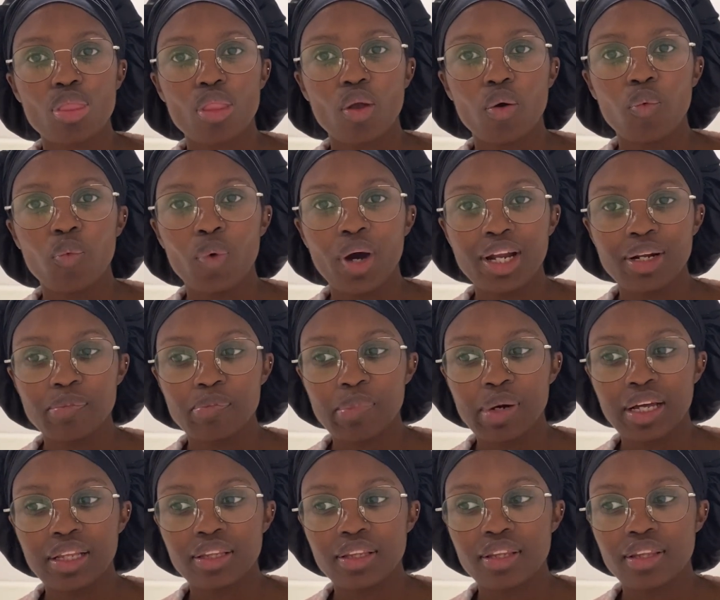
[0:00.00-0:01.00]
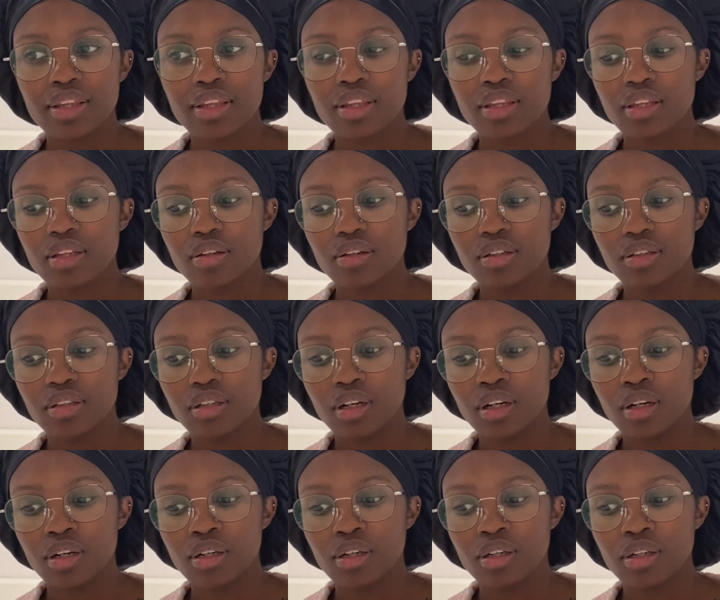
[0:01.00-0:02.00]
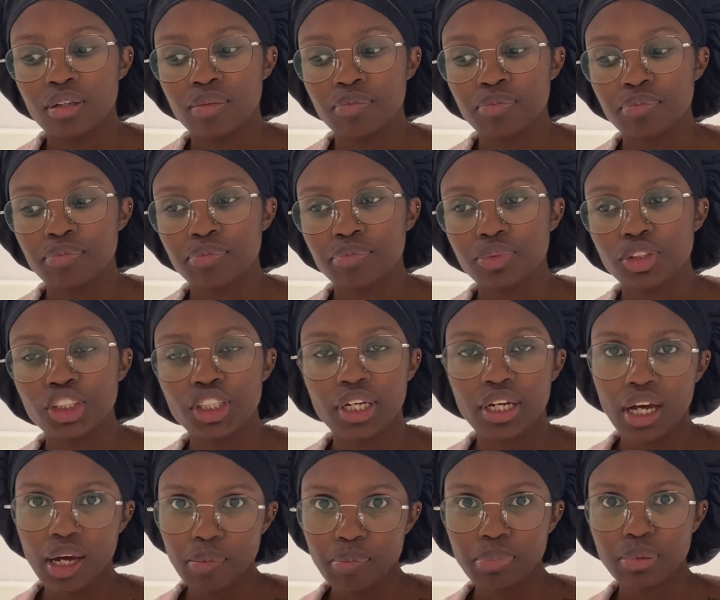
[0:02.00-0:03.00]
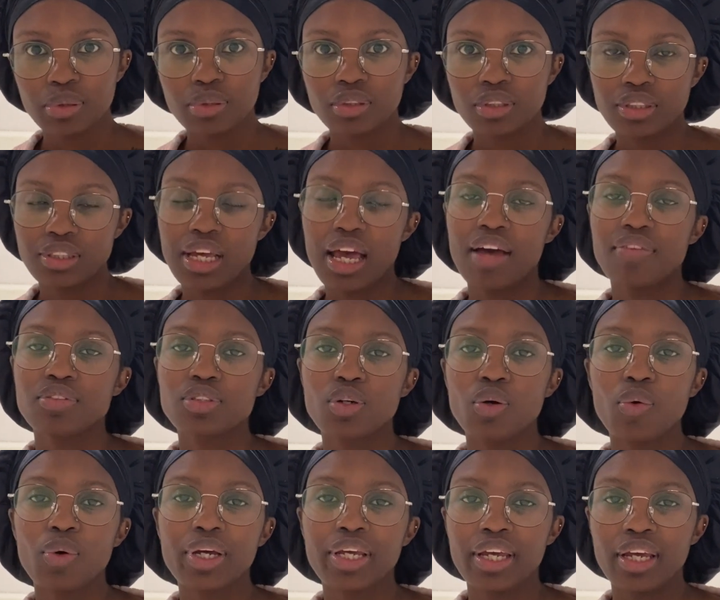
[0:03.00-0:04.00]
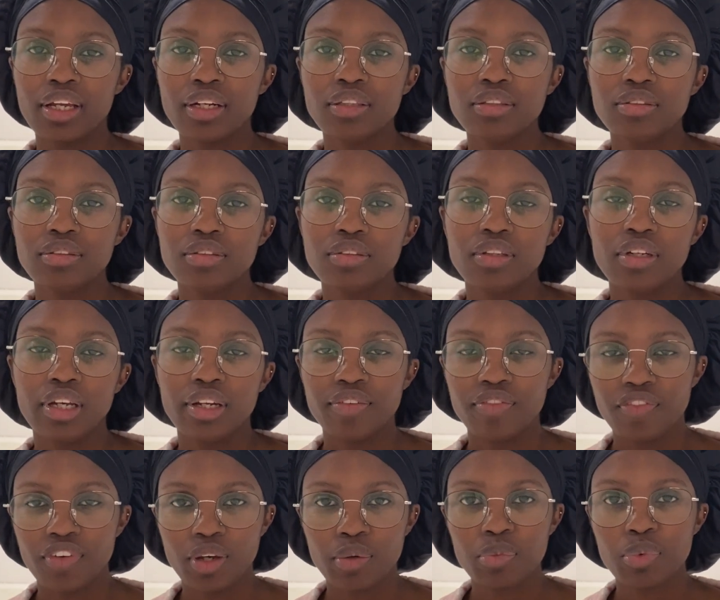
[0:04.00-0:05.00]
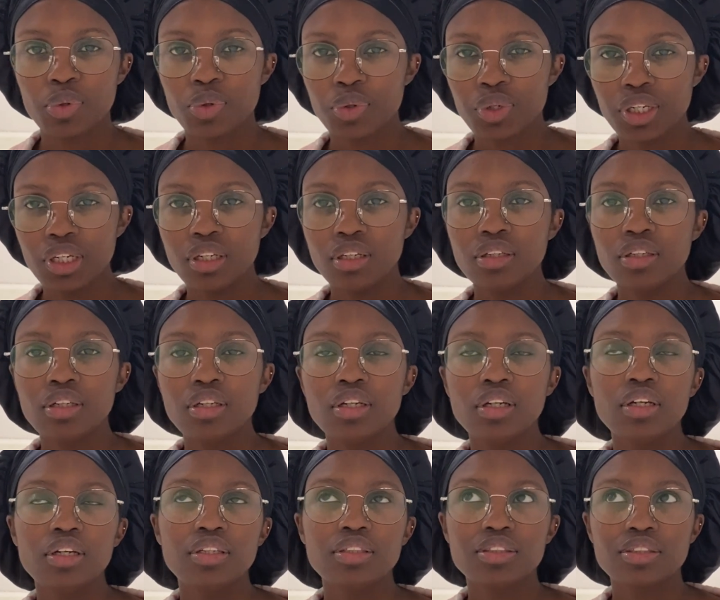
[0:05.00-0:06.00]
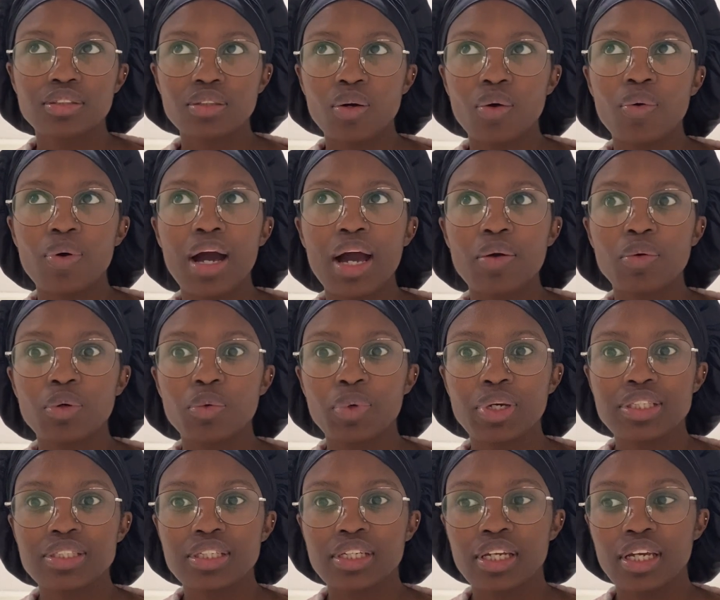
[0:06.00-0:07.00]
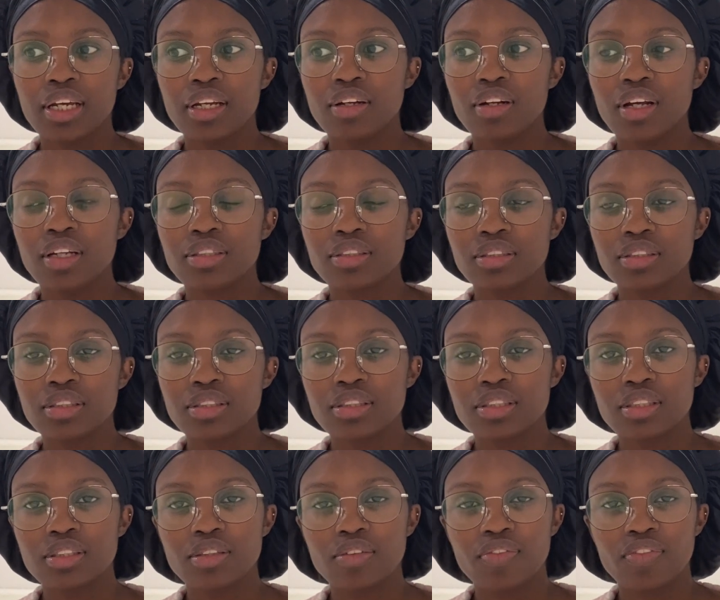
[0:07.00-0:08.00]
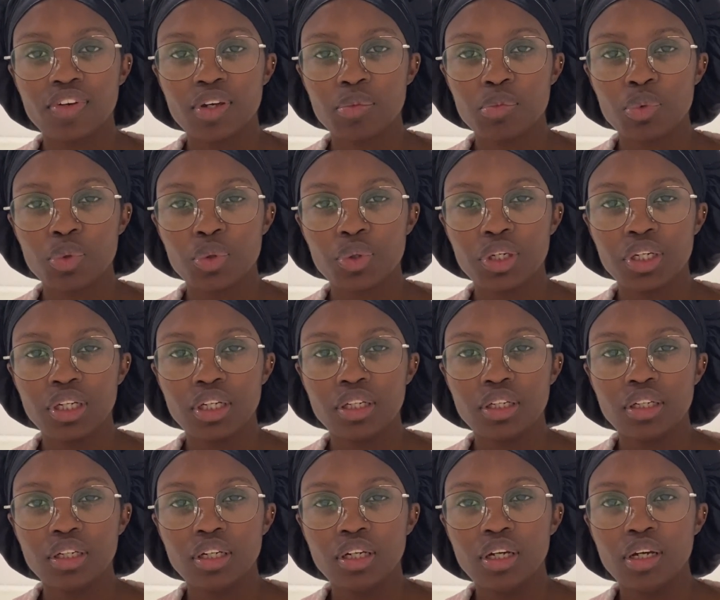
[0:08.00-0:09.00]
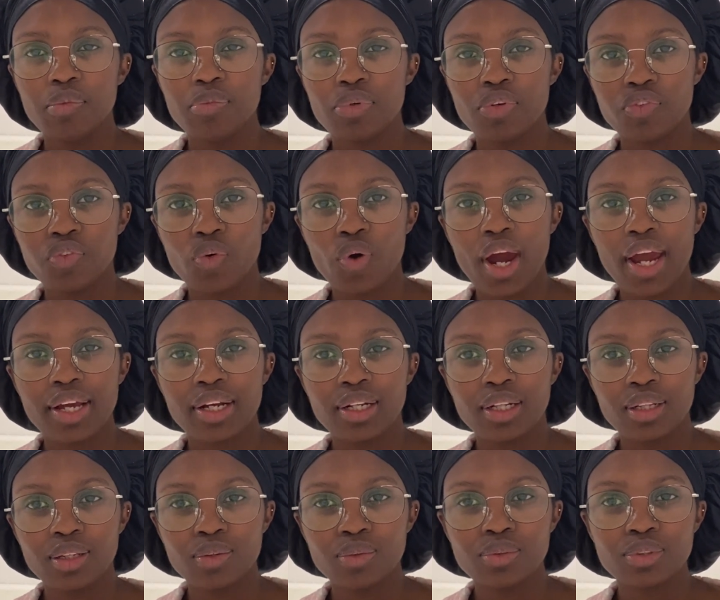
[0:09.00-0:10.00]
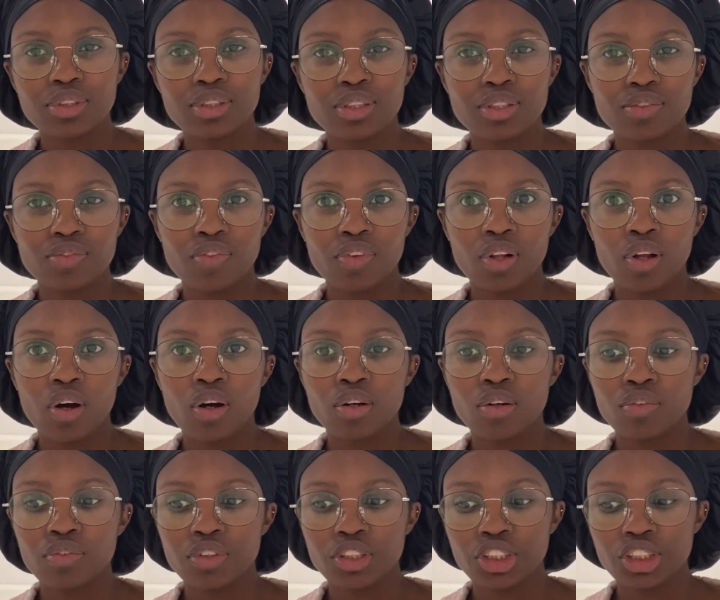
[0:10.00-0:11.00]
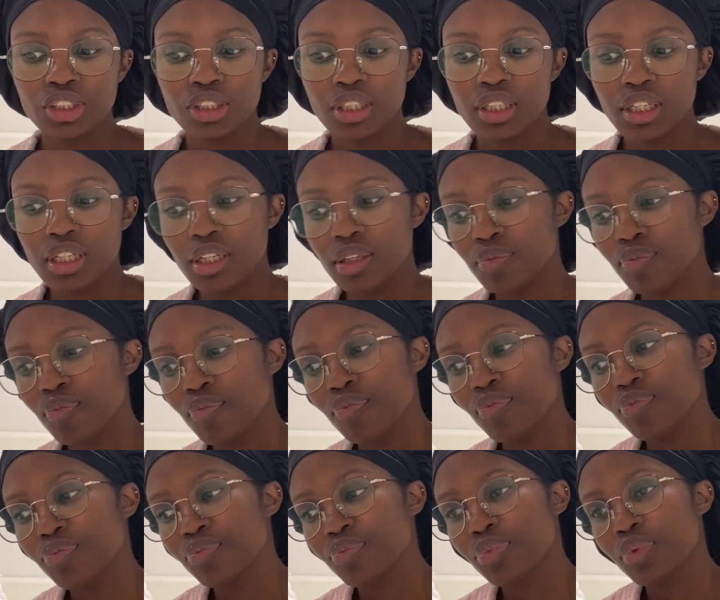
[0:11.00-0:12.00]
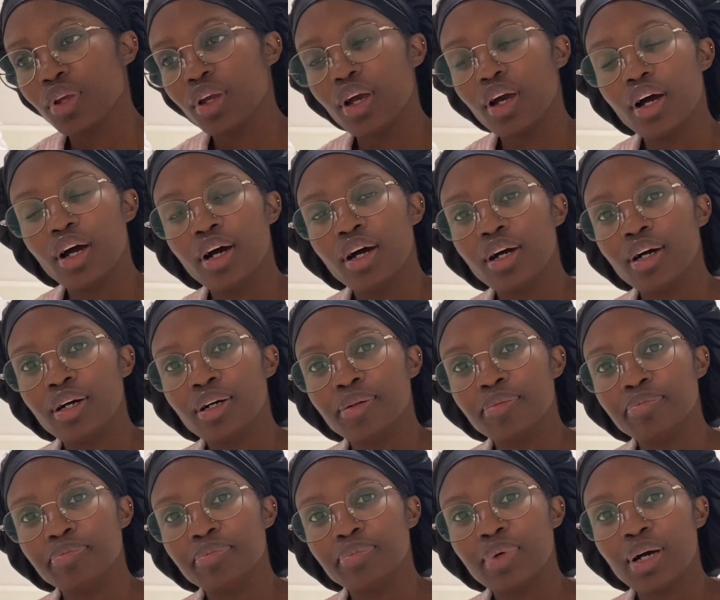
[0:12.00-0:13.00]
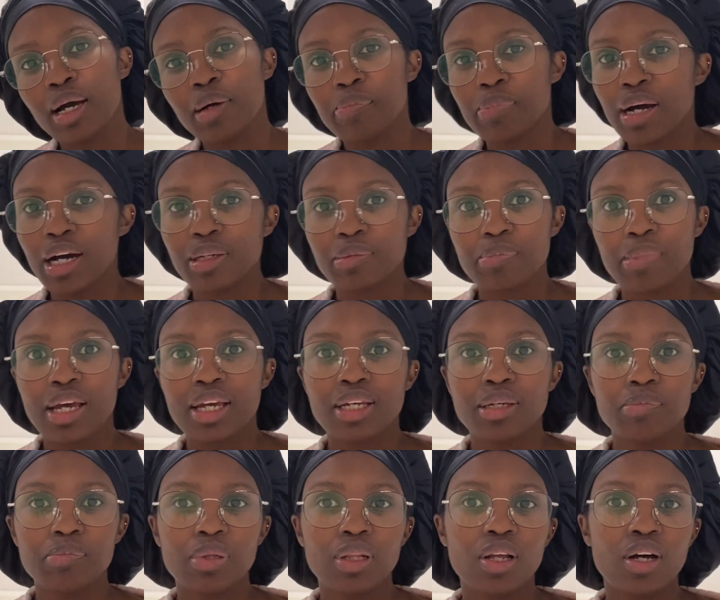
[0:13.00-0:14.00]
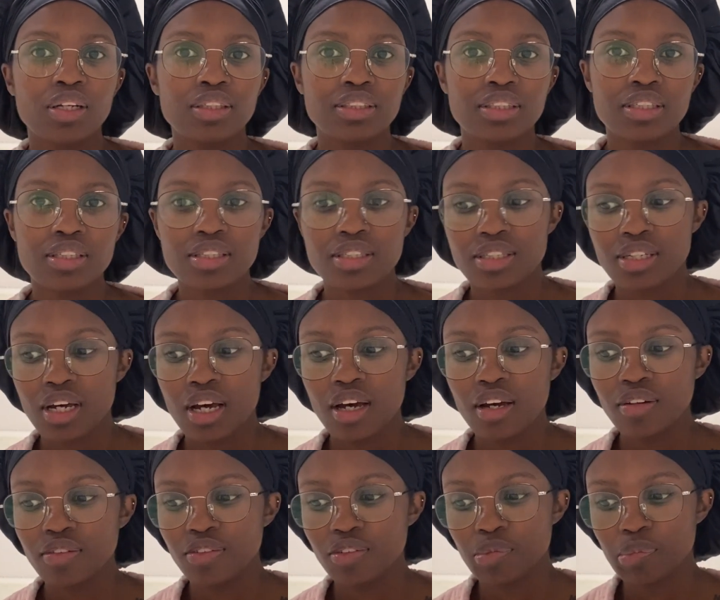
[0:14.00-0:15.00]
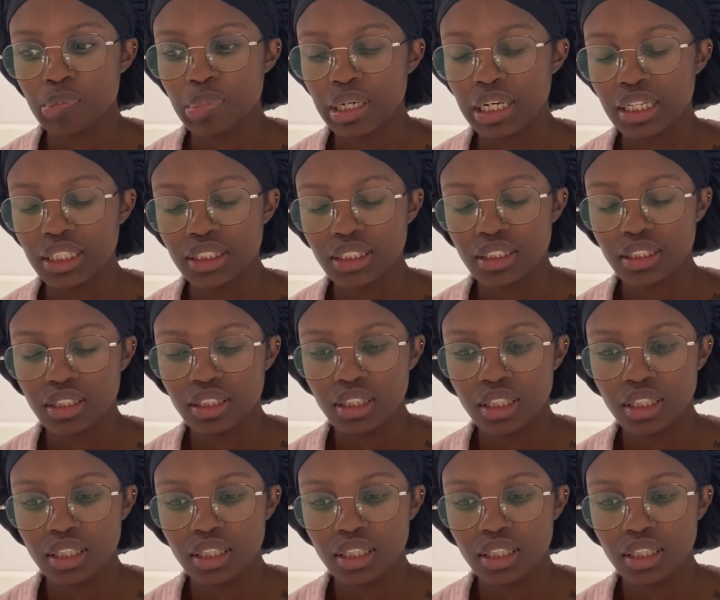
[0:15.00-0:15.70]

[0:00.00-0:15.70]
1 month checkup because I have to go again in February. So I will wait again until the 6th of February before I close this vlog officially about my implants and stuff. But